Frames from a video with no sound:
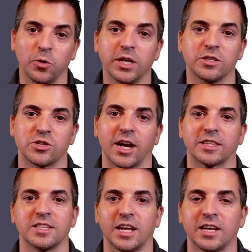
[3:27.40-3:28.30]
can track
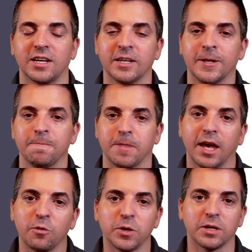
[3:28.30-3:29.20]
the data,
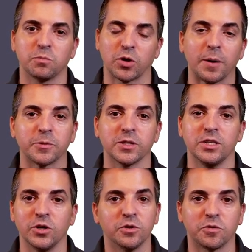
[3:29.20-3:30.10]
and we can properly
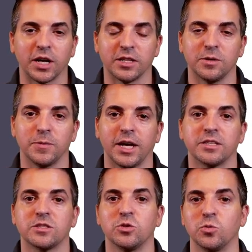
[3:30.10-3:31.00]
notify them
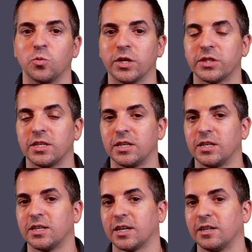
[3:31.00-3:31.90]
as to what
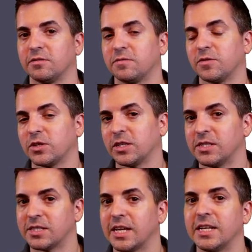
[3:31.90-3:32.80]
the kind of
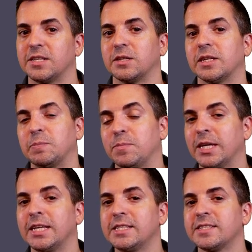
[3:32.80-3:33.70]
consent
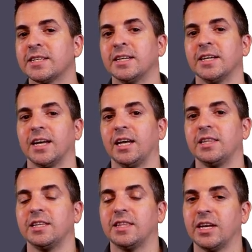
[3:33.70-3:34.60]
means, and
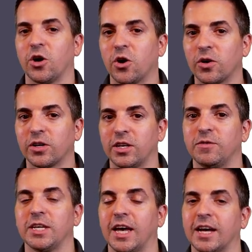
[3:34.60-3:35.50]
that they are
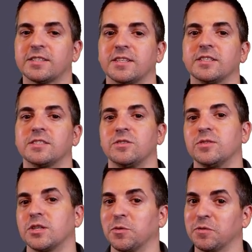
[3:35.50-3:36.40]
giving access to
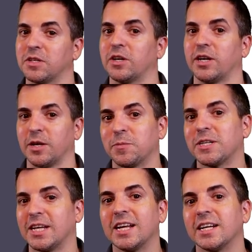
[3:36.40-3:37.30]
some of their HIPAA
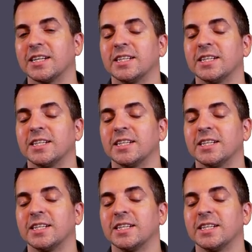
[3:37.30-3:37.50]
data.